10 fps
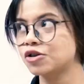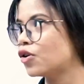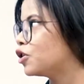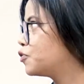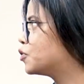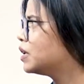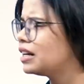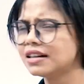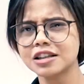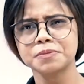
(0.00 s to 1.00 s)
to all of you.
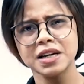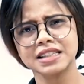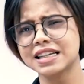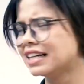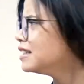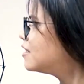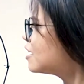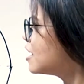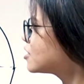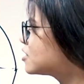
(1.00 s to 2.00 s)
It is basically the
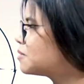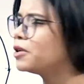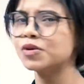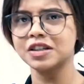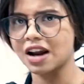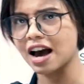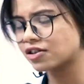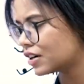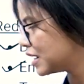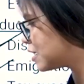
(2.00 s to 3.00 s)
relationship between
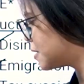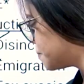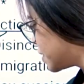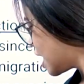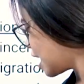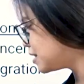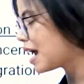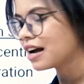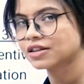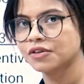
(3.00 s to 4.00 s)
tax rate and
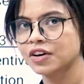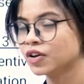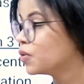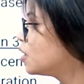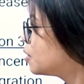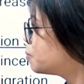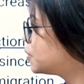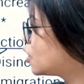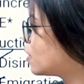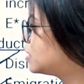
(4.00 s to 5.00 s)
tax revenue
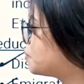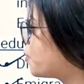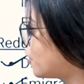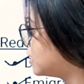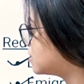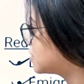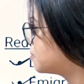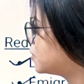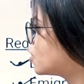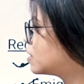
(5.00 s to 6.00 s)
beyond a point.
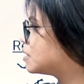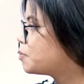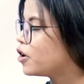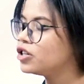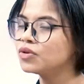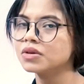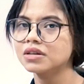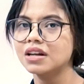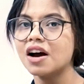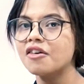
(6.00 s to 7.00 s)
Beyond a point,
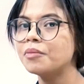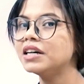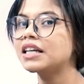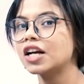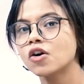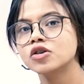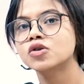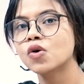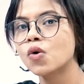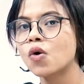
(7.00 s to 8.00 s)
the government
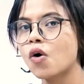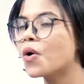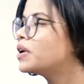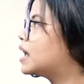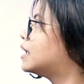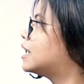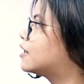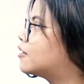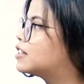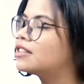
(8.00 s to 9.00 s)
cannot go on and
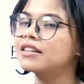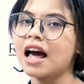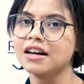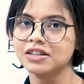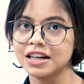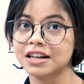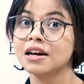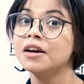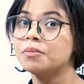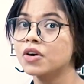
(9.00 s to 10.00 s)
increase the tax rate
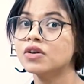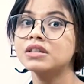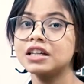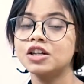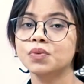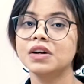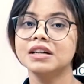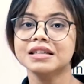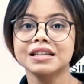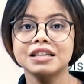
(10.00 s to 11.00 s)
because it will
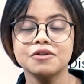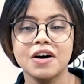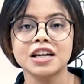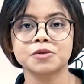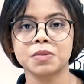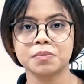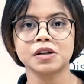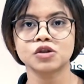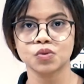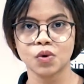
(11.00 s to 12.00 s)
disincentivize
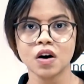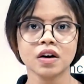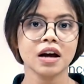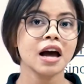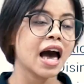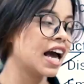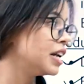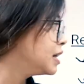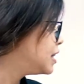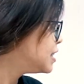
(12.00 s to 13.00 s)
people to work.
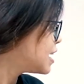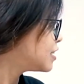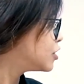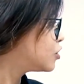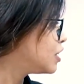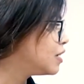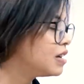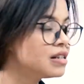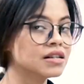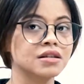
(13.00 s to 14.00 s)
And these are the three
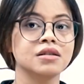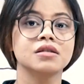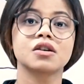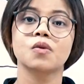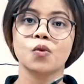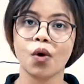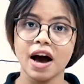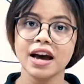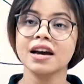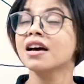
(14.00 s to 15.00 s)
reasons
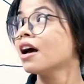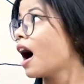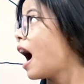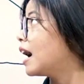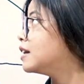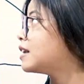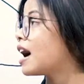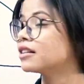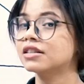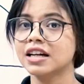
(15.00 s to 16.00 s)
why higher
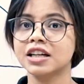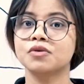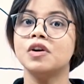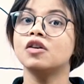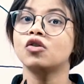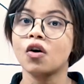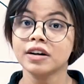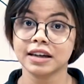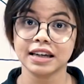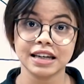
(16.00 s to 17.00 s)
tax rate will
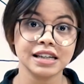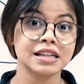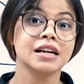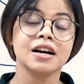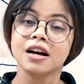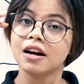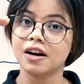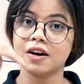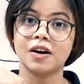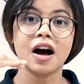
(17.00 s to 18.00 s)
not yield
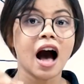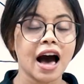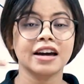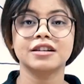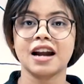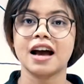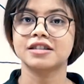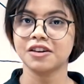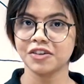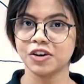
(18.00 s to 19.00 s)
higher
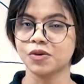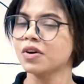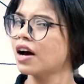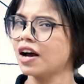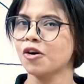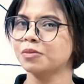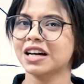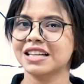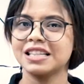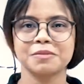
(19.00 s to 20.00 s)
tax revenue. I hope
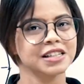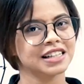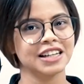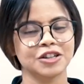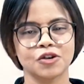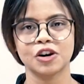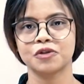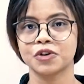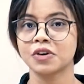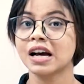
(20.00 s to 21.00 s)
the concept is clear to all
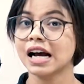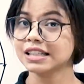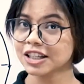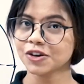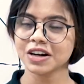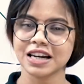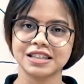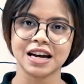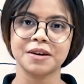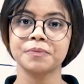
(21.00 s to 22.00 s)
of you. I'll see you
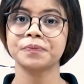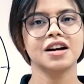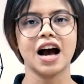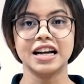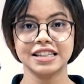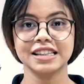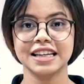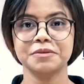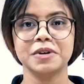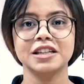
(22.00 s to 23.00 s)
next time. Until
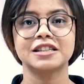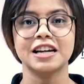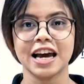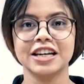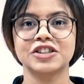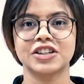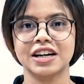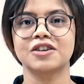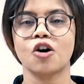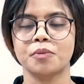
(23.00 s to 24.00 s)
then, please like,
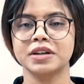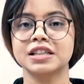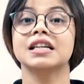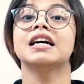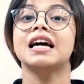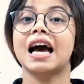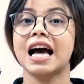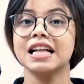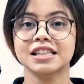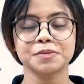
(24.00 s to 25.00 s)
share, comment,
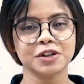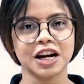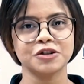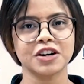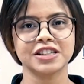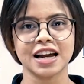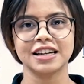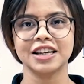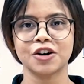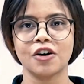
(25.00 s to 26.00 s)
and subscribe to our
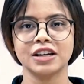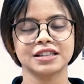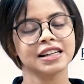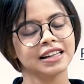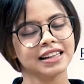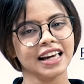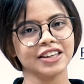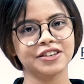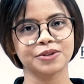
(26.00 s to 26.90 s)
channel, Ecoholics. Thank